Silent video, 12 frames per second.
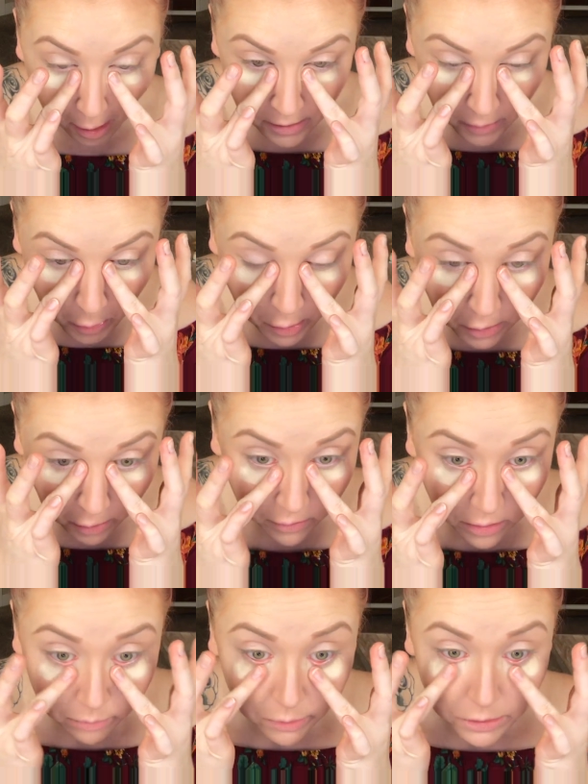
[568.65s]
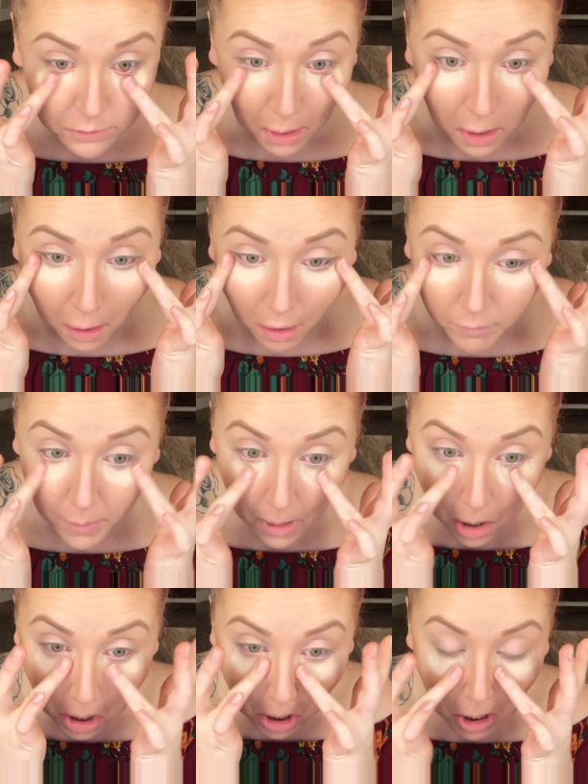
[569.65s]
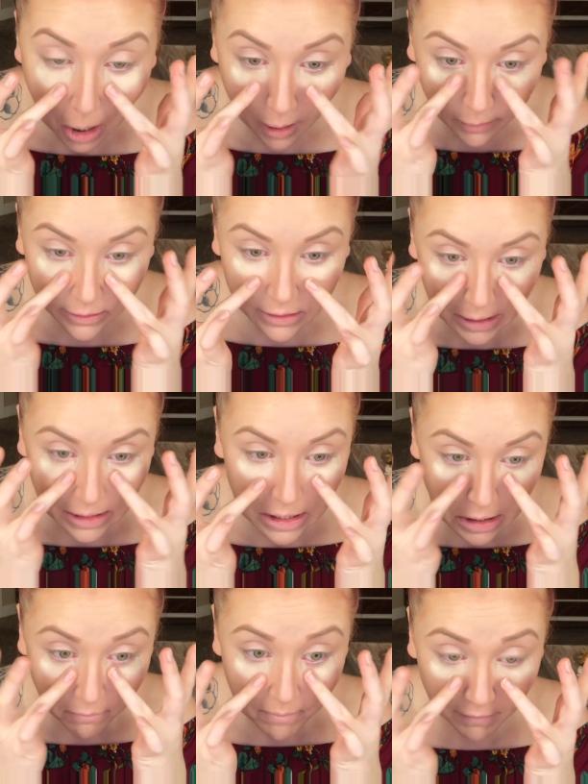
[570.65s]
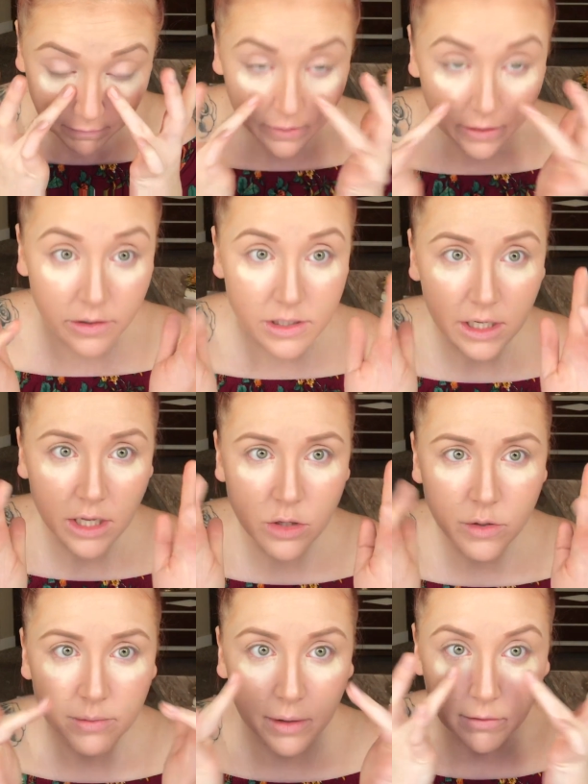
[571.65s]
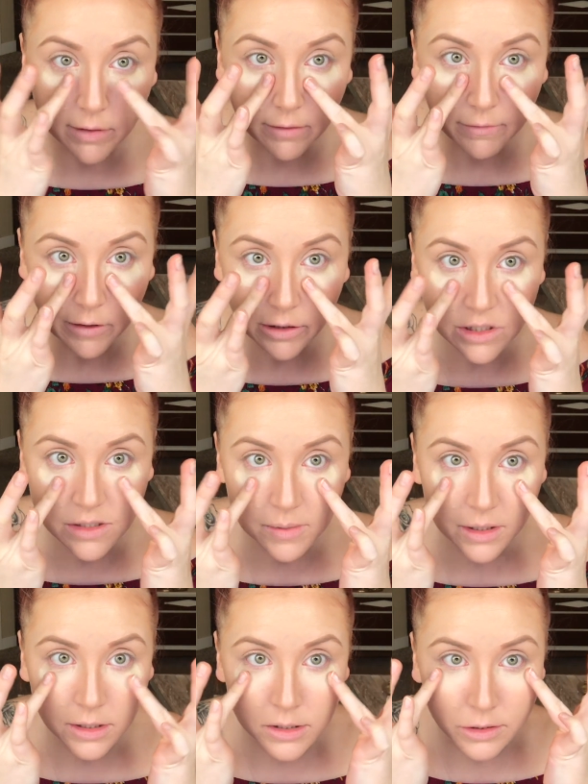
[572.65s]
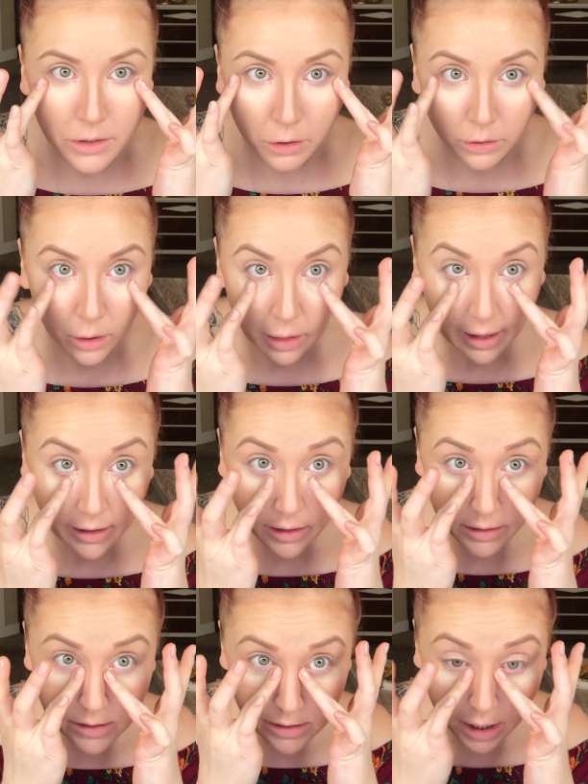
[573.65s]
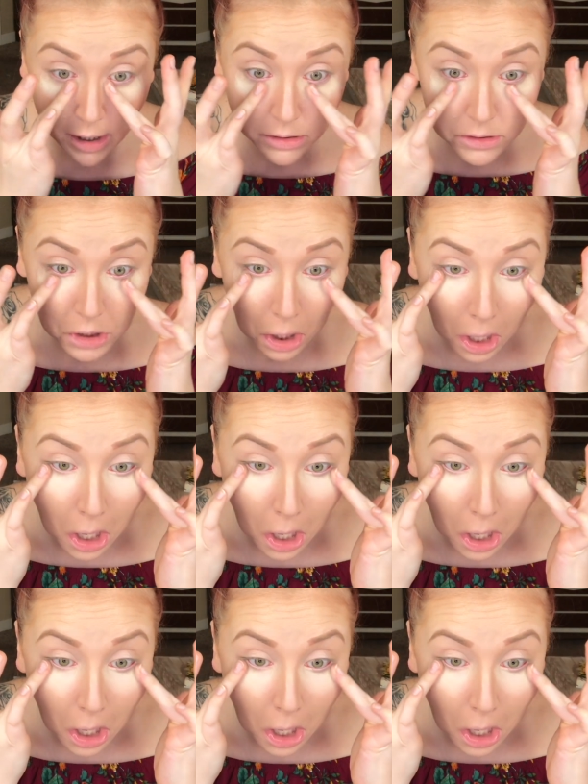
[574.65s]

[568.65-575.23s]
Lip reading: I know you can do it with the brush right off, but I like the heat of my fingers, and I use my ring fingers because they're the lightest touch,